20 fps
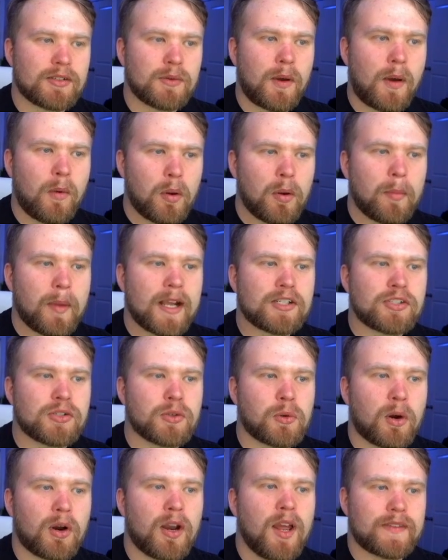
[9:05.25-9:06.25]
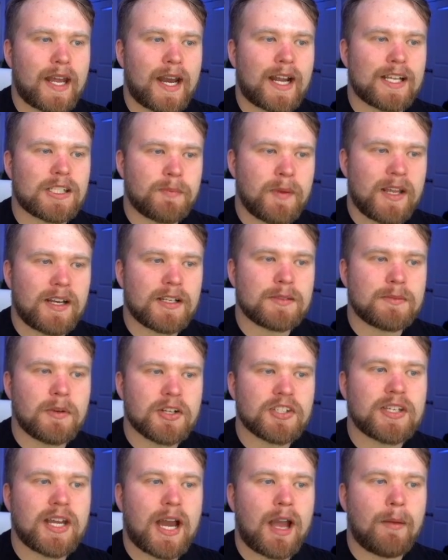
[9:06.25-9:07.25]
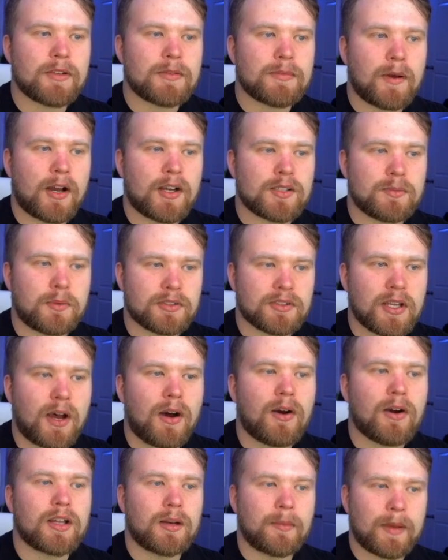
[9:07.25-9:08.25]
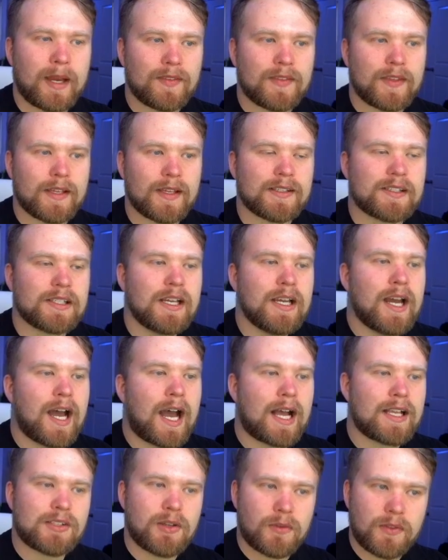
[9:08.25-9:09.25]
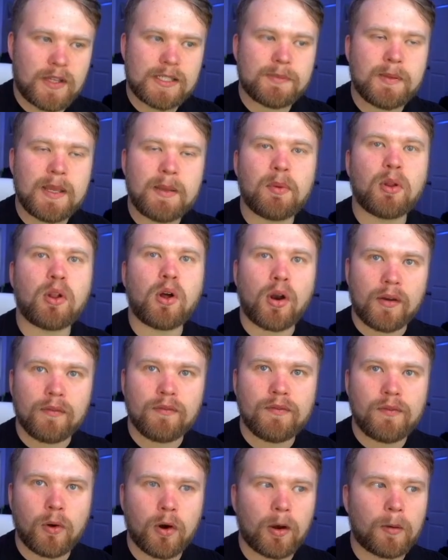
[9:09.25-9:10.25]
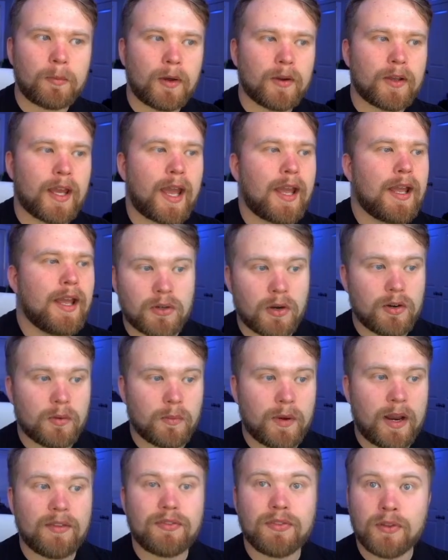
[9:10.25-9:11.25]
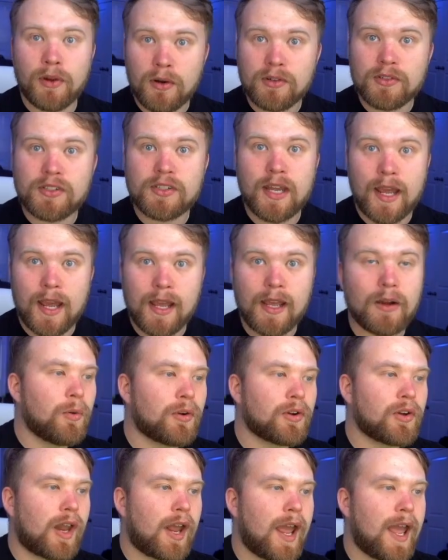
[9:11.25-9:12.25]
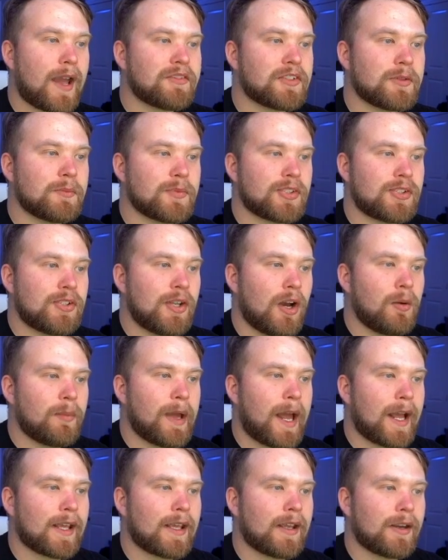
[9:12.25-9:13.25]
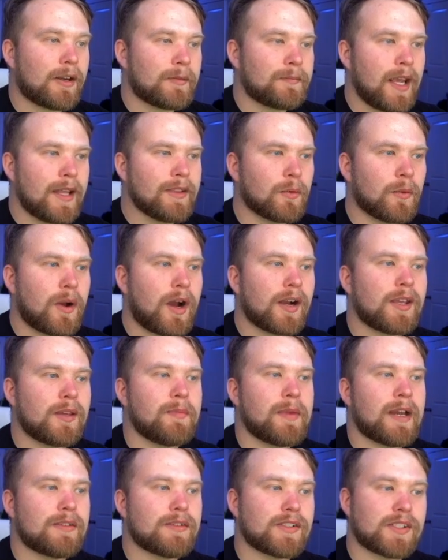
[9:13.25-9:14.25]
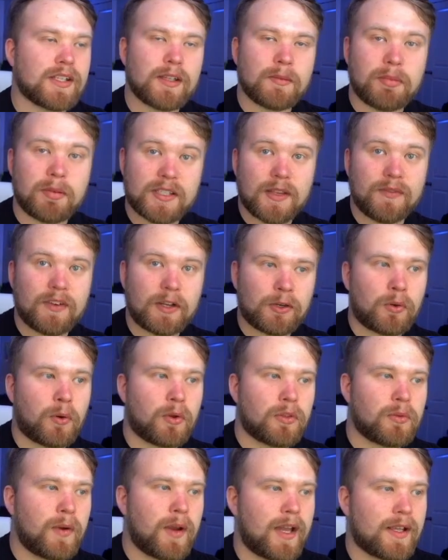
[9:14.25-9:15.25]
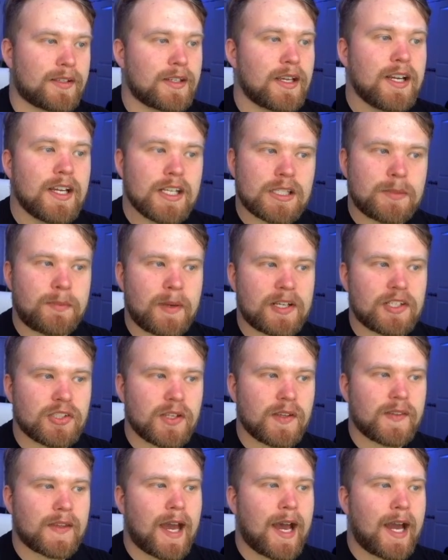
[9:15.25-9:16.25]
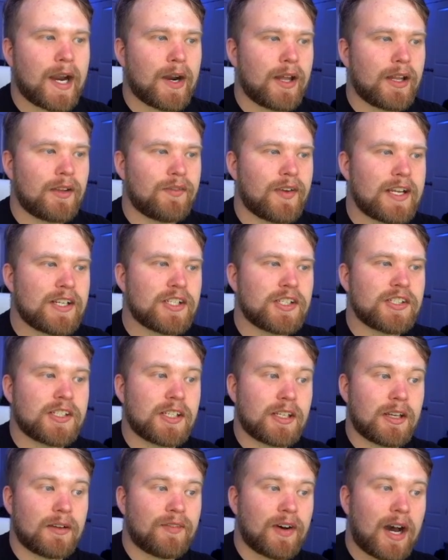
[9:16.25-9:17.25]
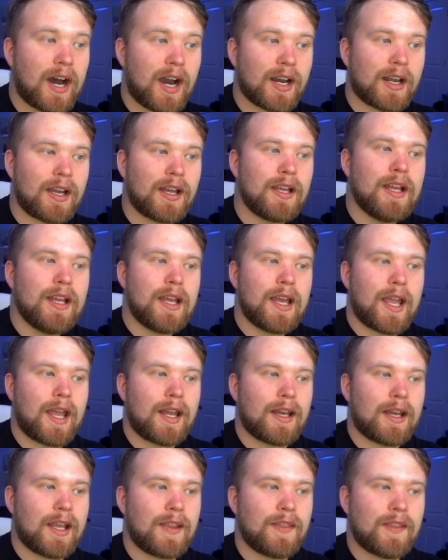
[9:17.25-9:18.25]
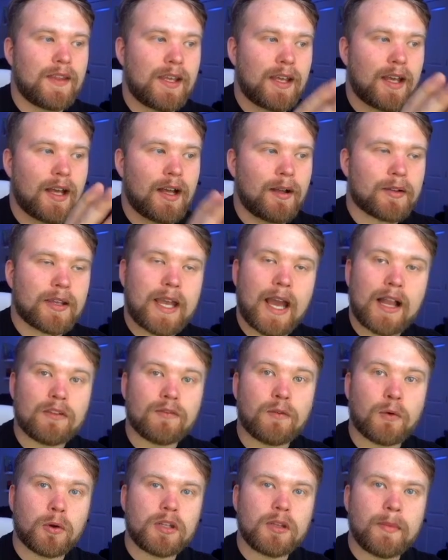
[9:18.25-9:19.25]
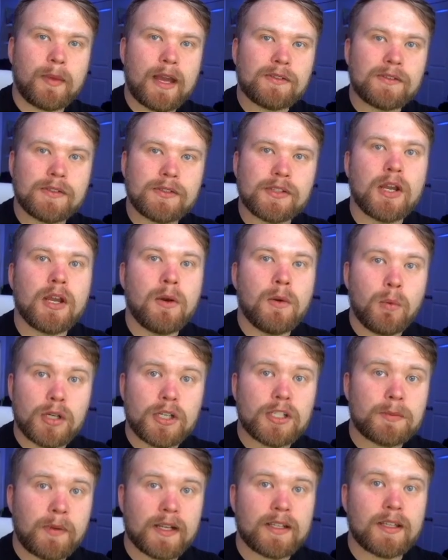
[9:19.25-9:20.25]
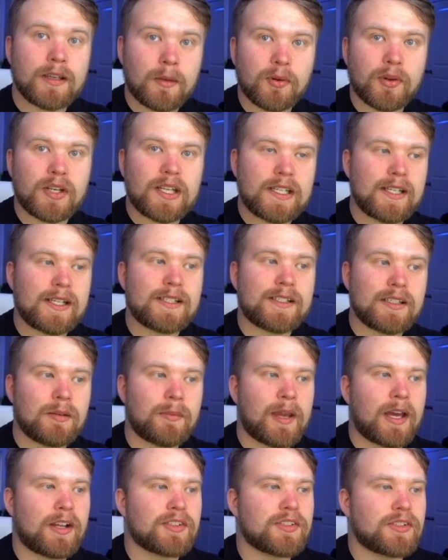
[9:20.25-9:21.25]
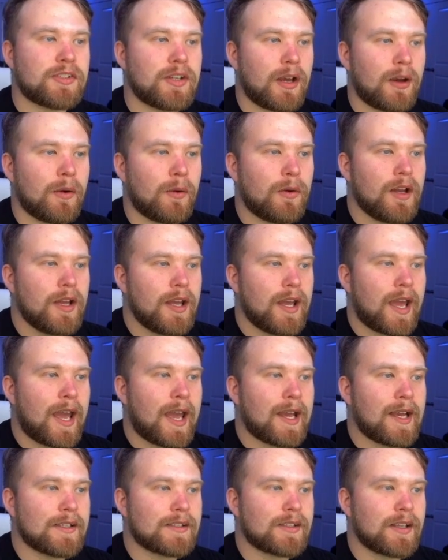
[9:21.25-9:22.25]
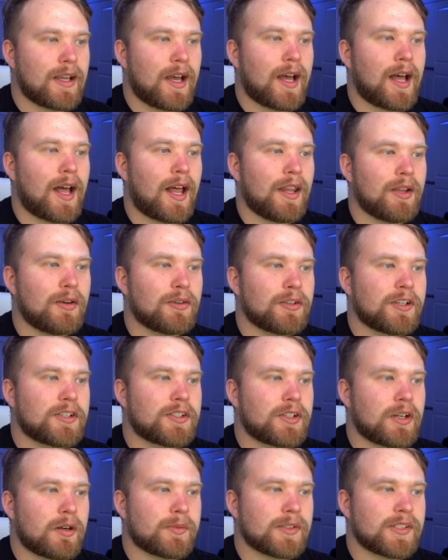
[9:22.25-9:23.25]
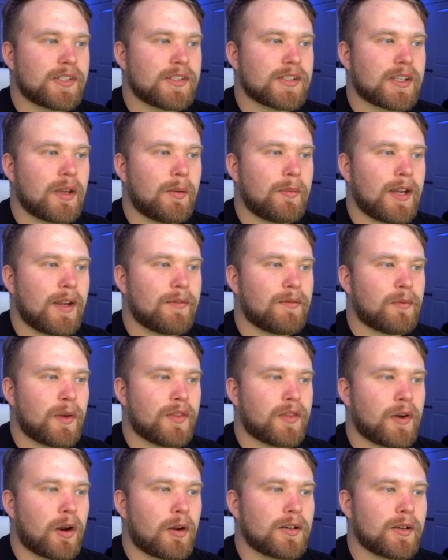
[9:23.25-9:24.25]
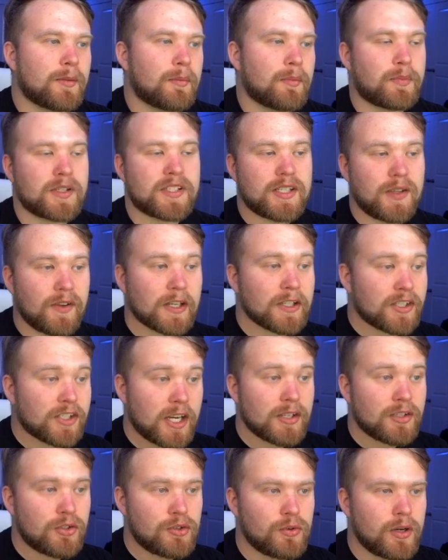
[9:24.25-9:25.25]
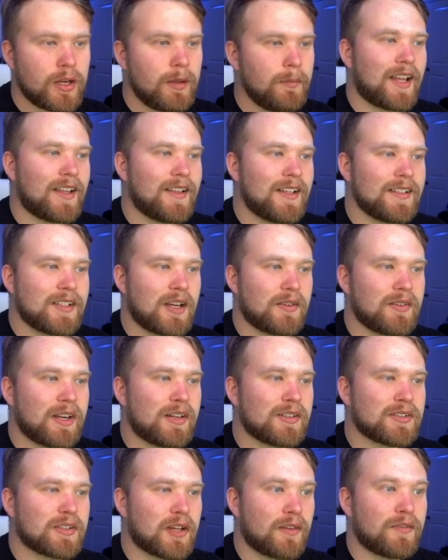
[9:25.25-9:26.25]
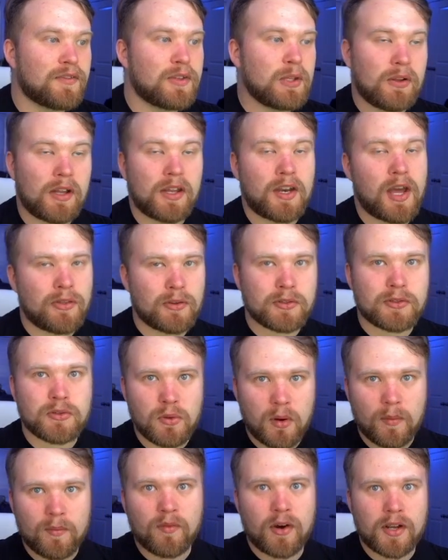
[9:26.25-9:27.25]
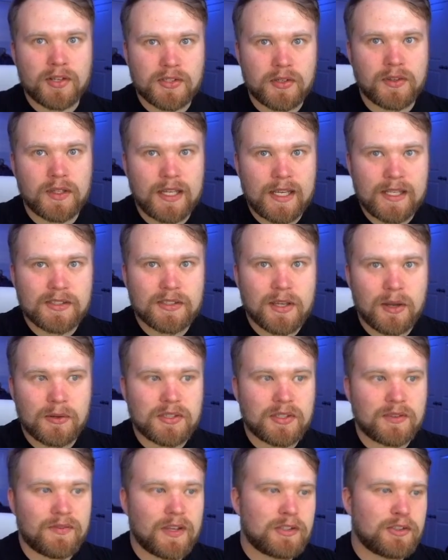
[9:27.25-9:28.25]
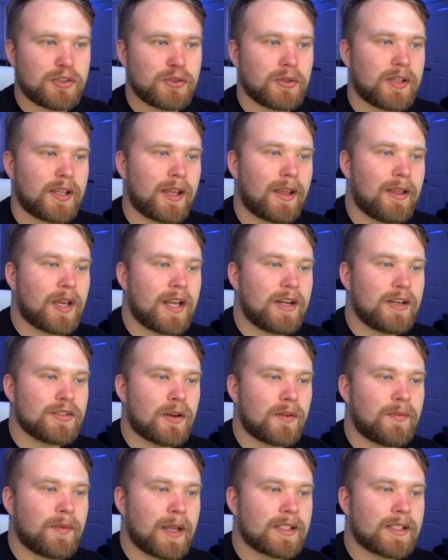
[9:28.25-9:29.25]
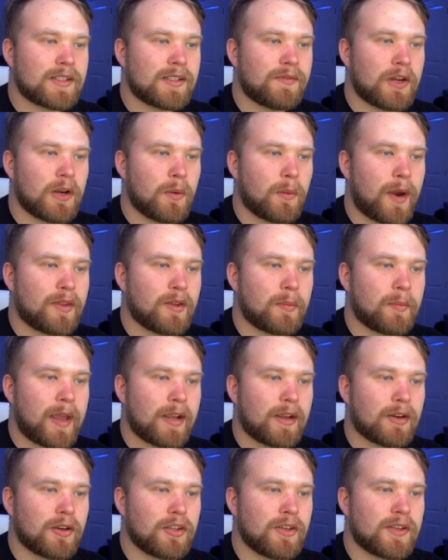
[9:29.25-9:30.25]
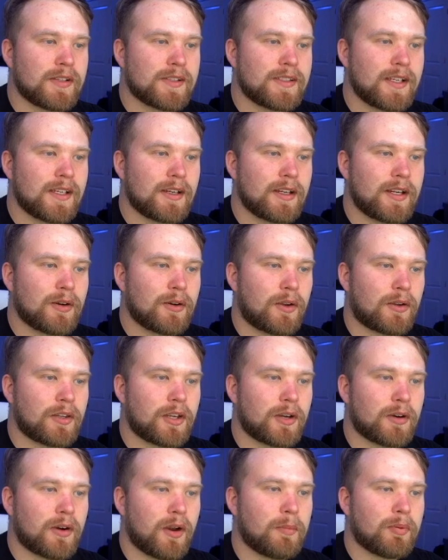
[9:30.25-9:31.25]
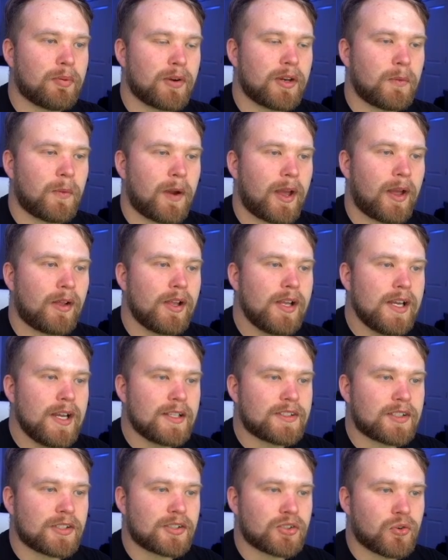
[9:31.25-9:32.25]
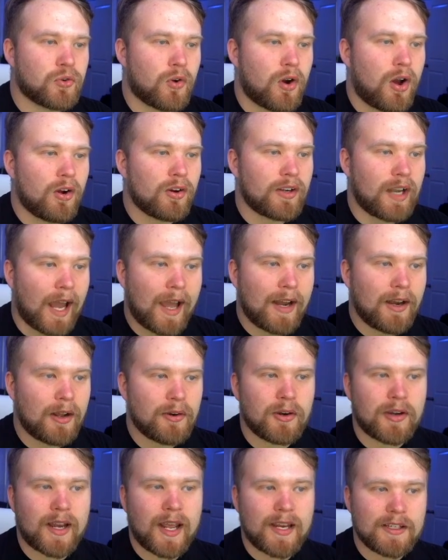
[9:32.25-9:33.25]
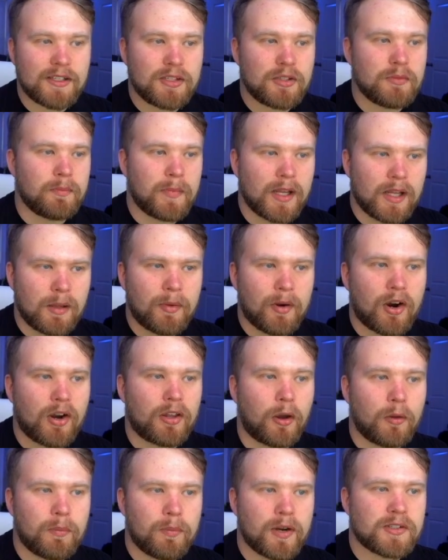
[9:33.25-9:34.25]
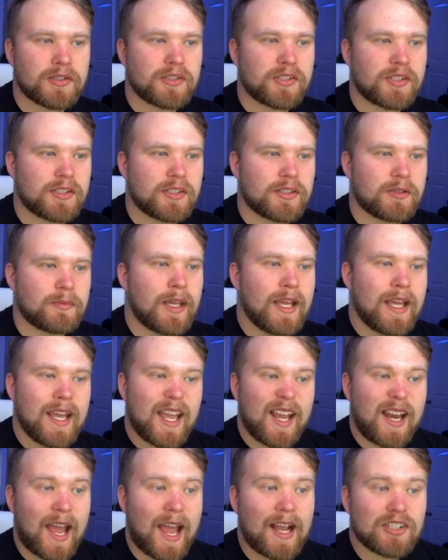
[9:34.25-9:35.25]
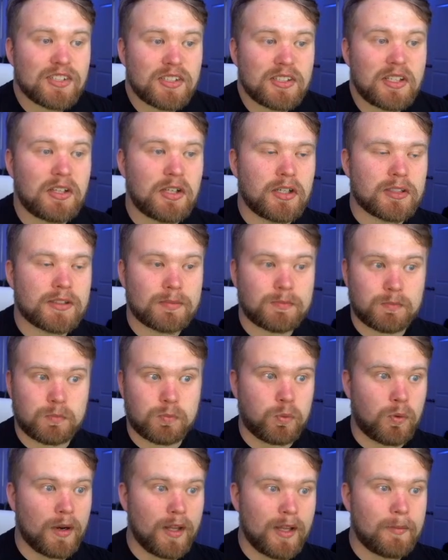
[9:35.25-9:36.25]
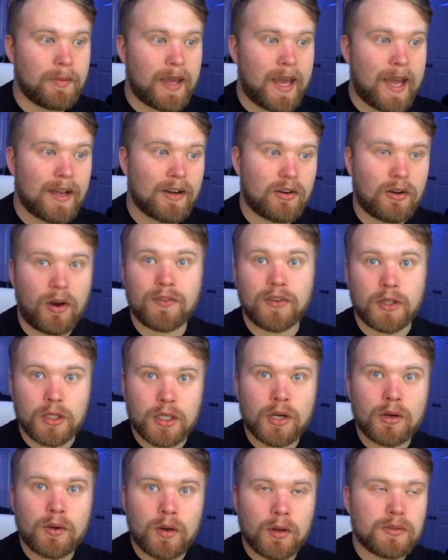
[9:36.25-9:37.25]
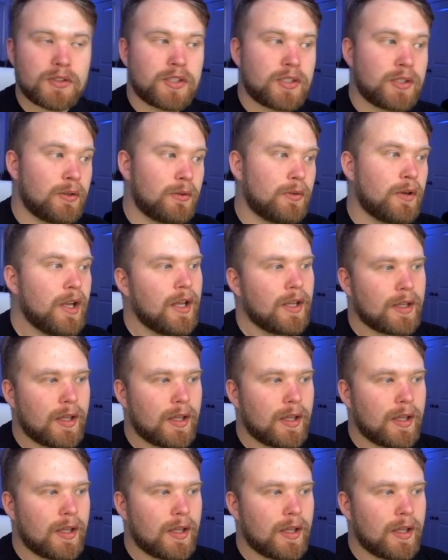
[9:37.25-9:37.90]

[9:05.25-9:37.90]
So I want to make sure that I spend as much time as possible talking about this so these people are informed, okay? Starting around Thursday, we're going to have some snow back here in the Rocky Mountains in the Pacific Northwest, especially in the higher elevations in Nevada and in the California mountains. We're expecting a pretty decent amount of snow as a little disturbance is coming in with our Pacific jet stream. And this over here is going to fuel another storm for us on the East Coast eventually. But here's our big severe weather maker. You You can see it here on the Euro pretty well. It's a strong 982 millibar low pressure system. It actually looks really bad on the Euro too.